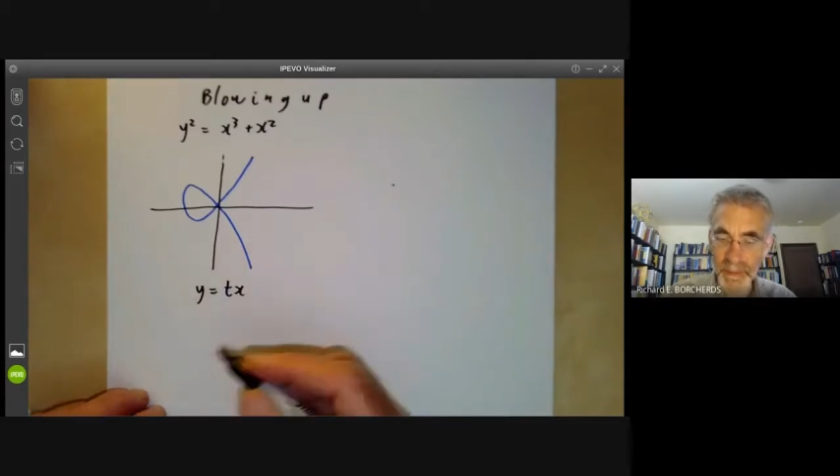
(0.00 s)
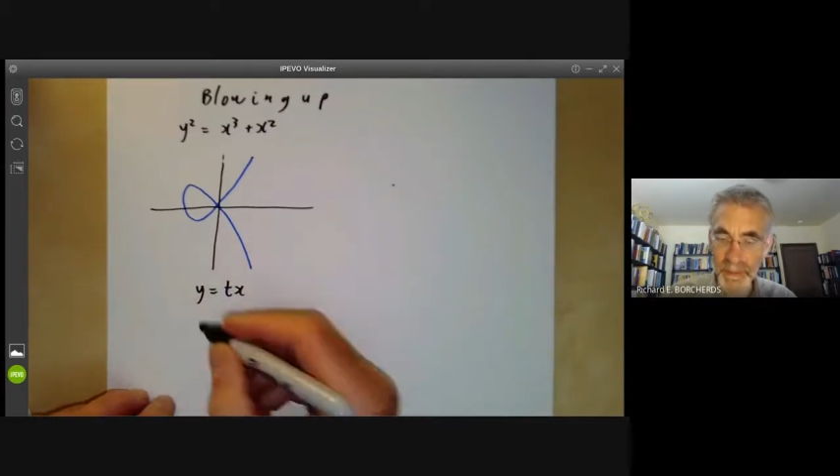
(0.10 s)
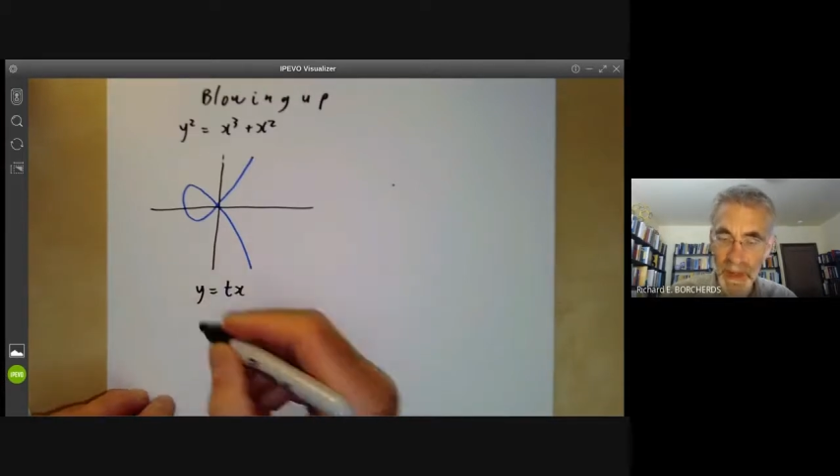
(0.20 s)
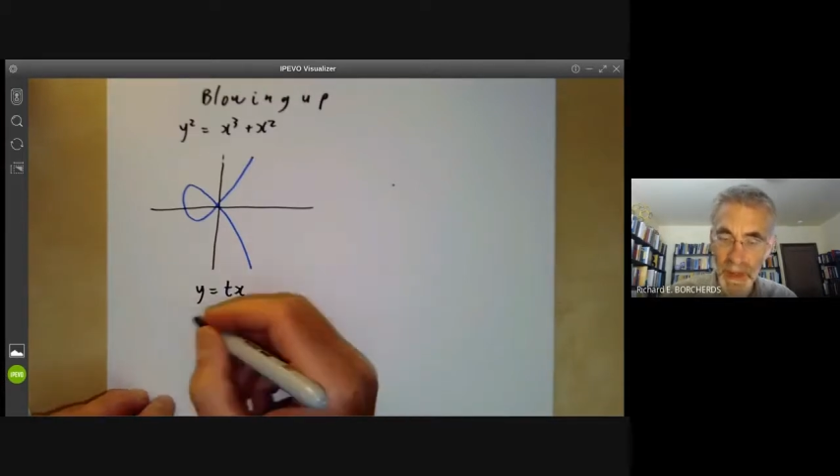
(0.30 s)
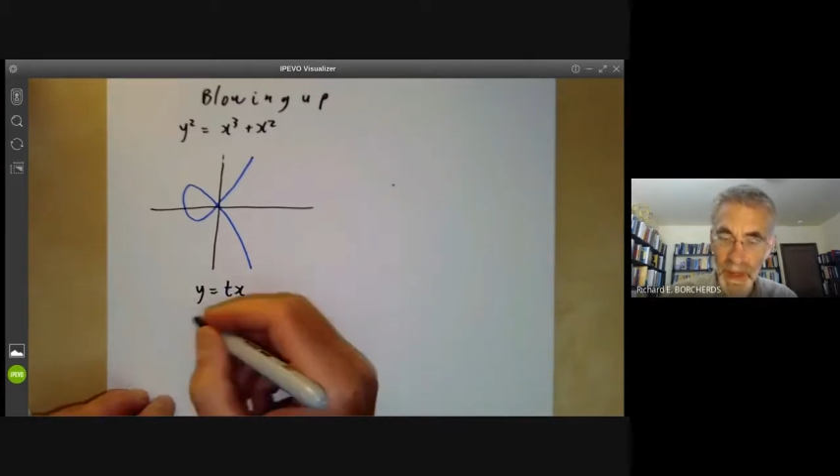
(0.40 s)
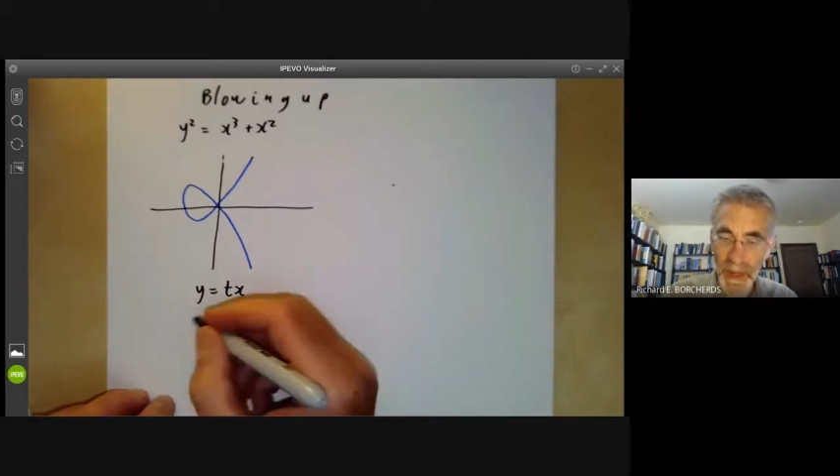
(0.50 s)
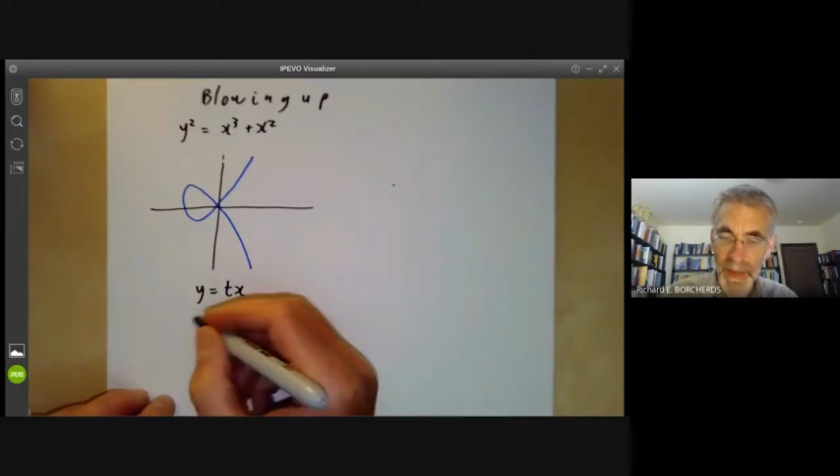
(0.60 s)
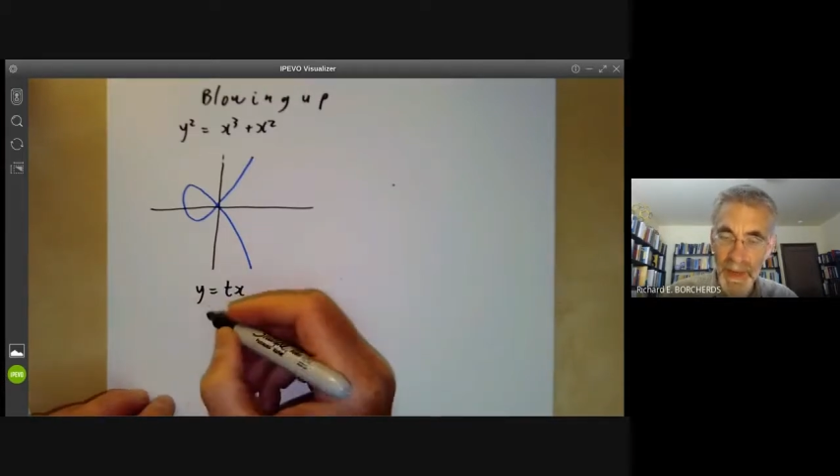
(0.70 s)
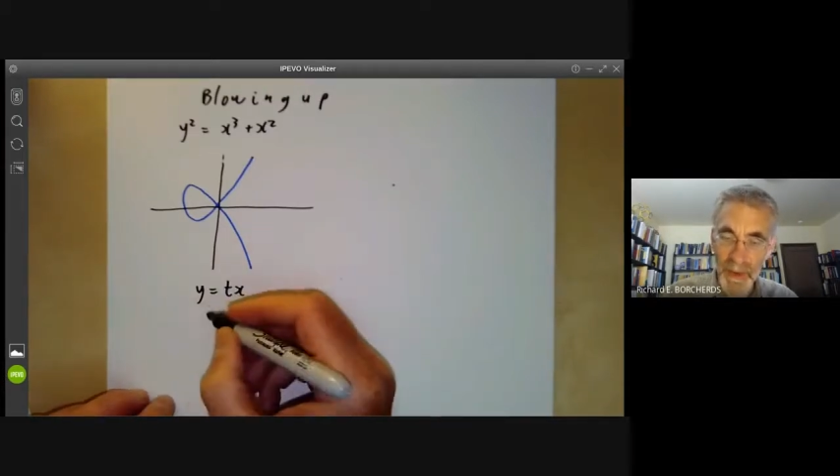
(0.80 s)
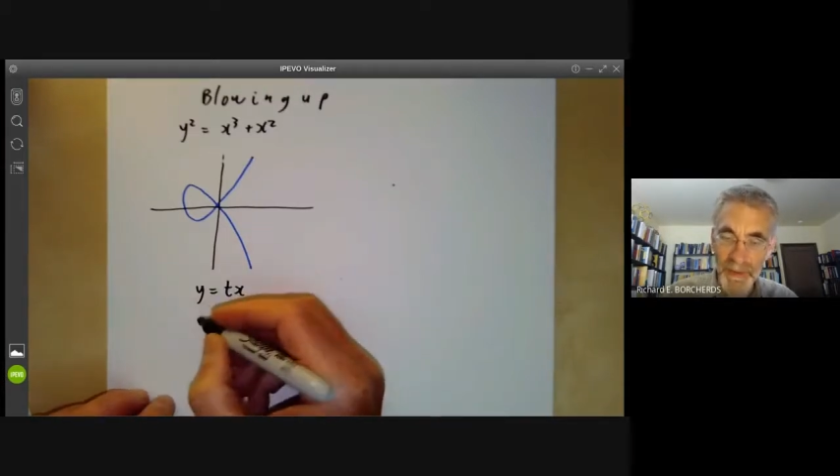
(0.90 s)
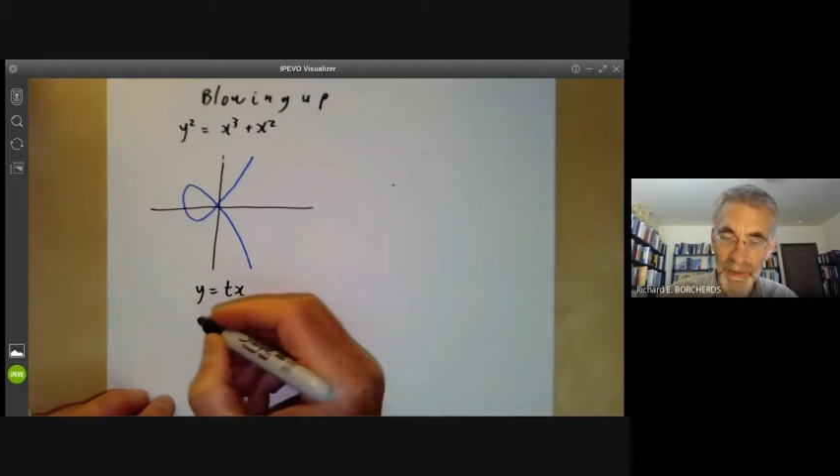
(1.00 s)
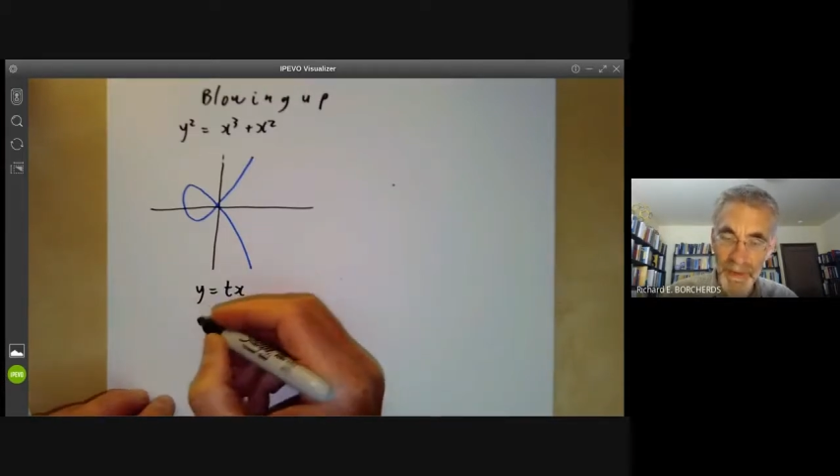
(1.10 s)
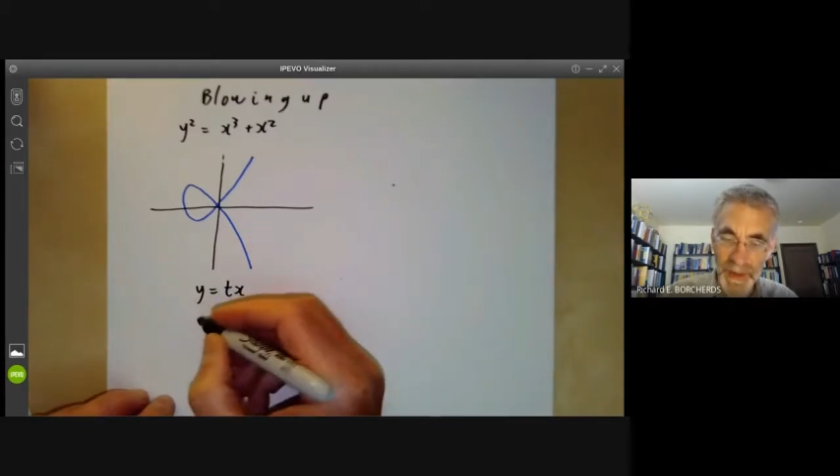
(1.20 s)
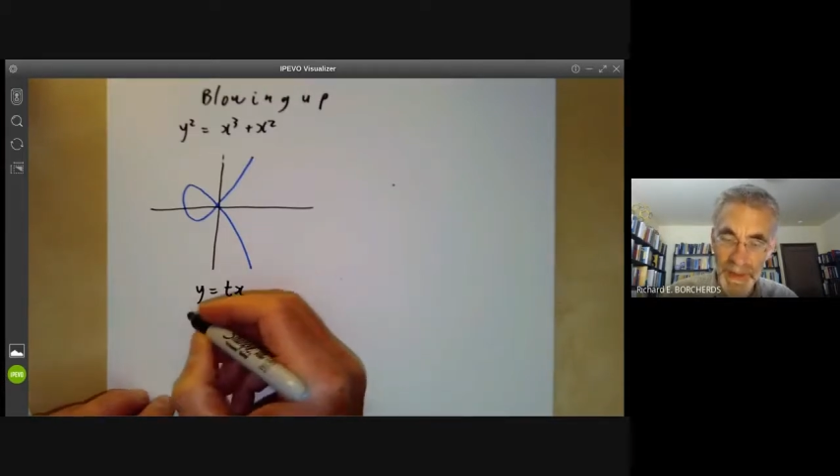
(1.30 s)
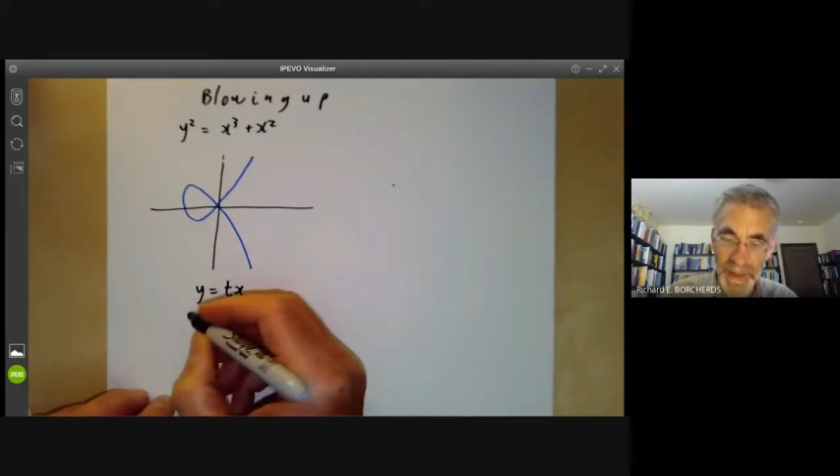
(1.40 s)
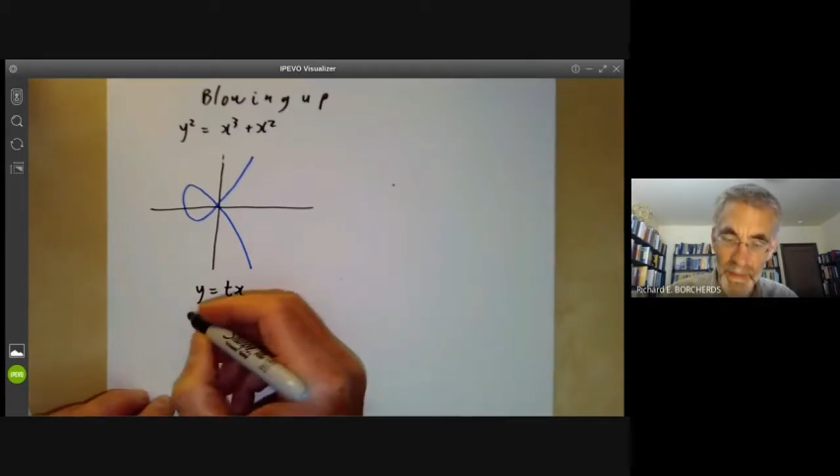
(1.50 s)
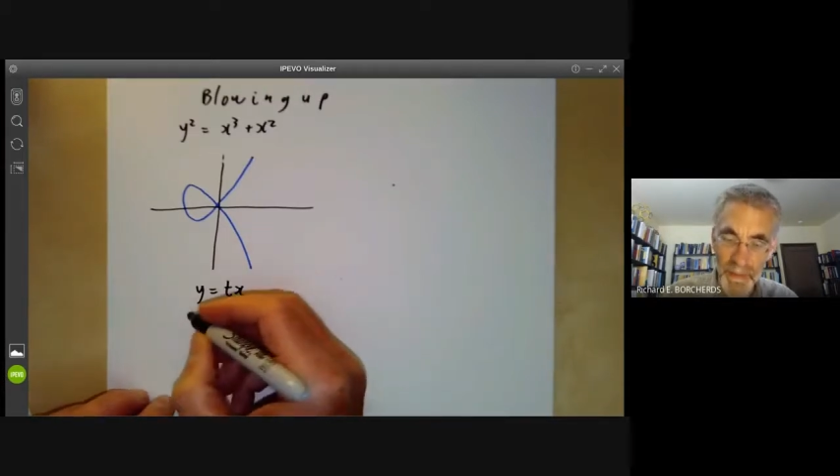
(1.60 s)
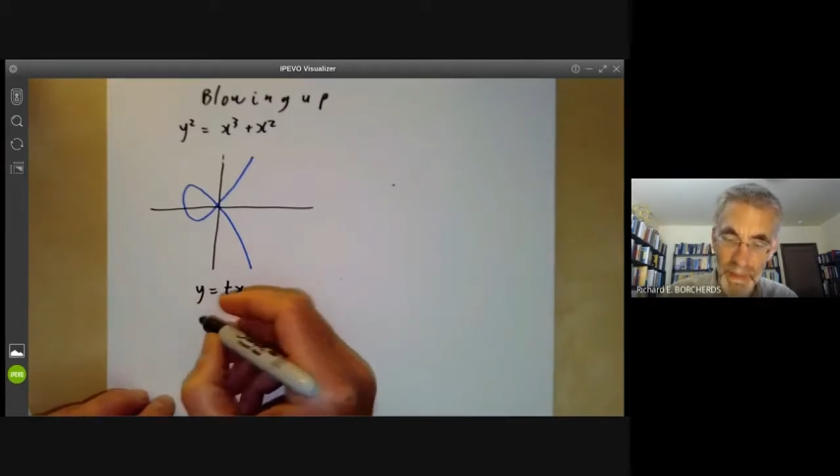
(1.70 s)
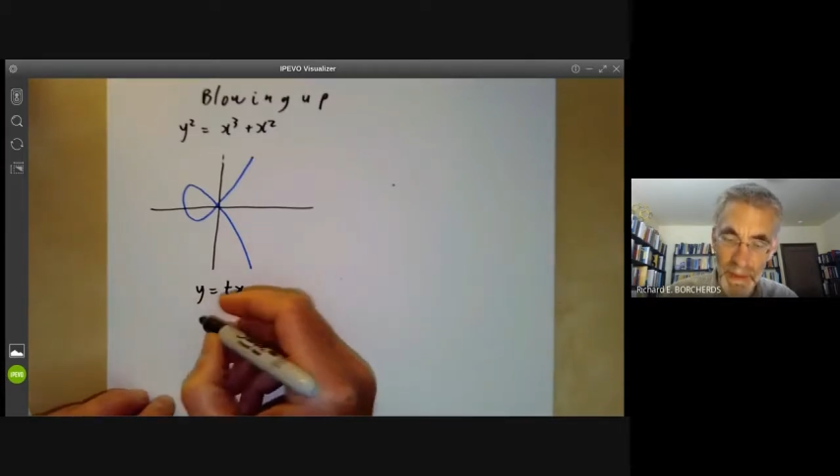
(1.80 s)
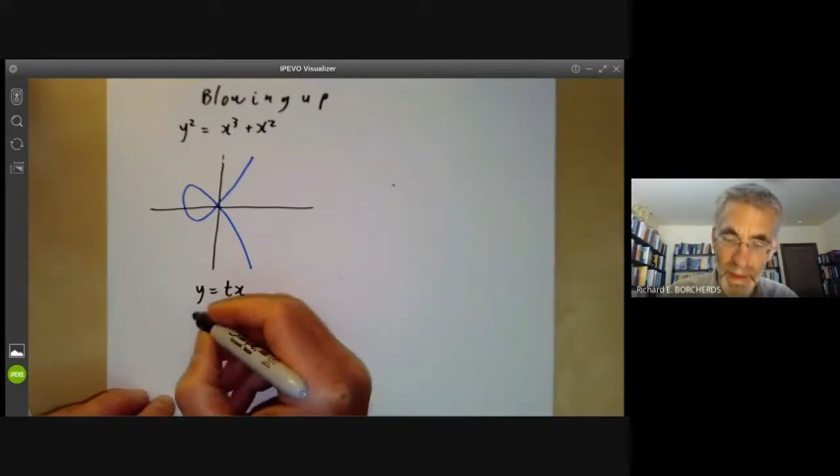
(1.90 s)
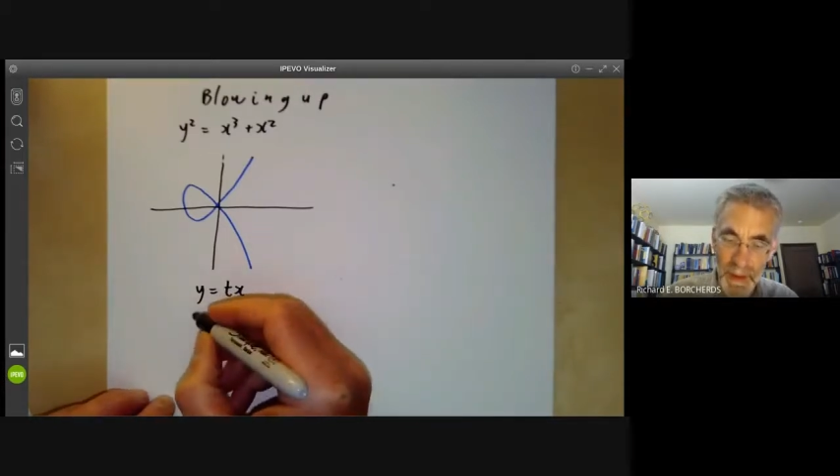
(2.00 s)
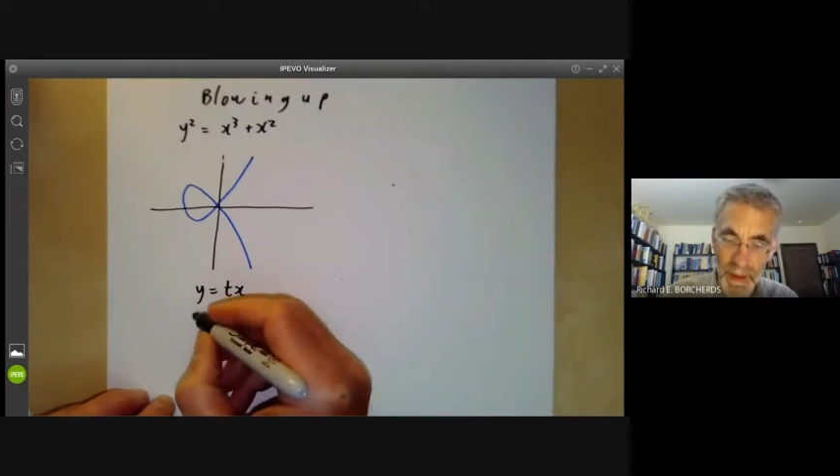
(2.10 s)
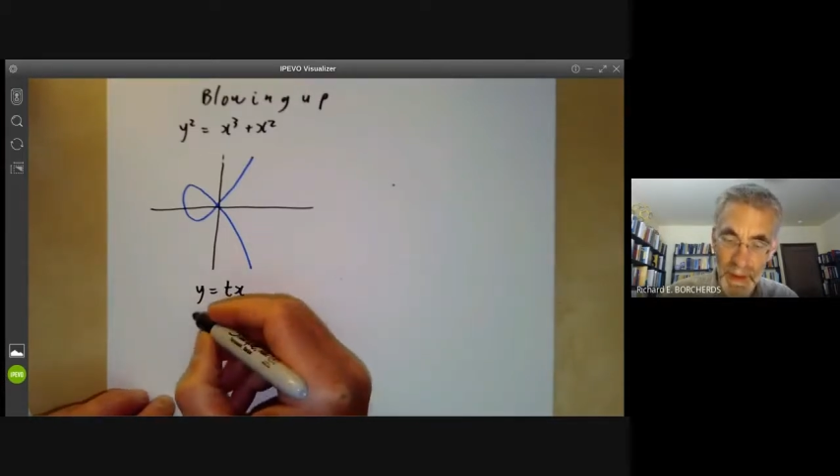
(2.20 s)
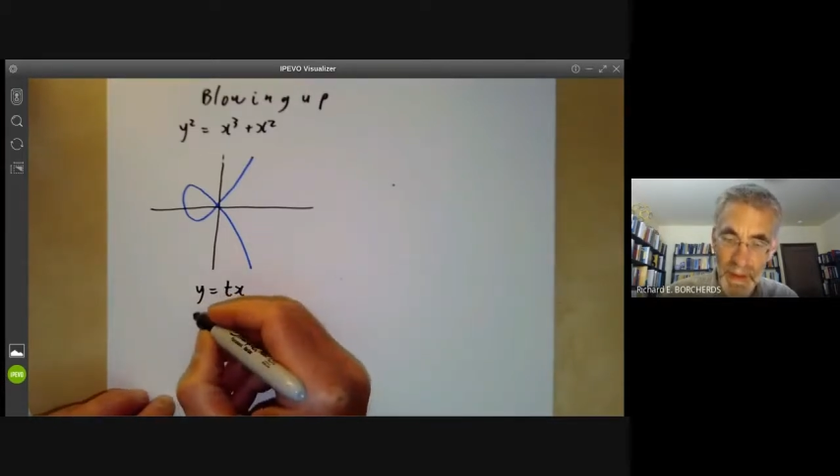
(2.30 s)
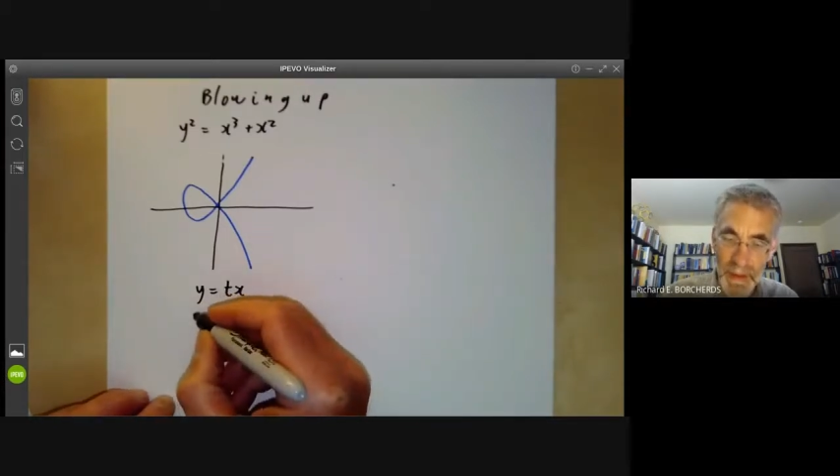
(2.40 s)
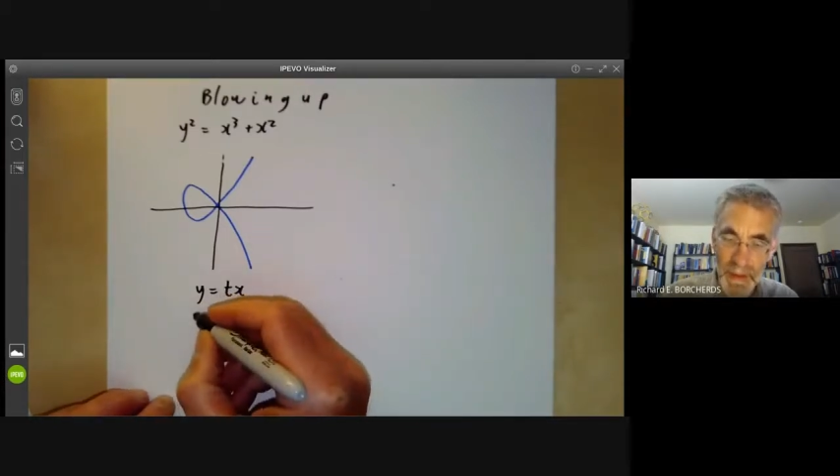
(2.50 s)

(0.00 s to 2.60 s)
And then we find t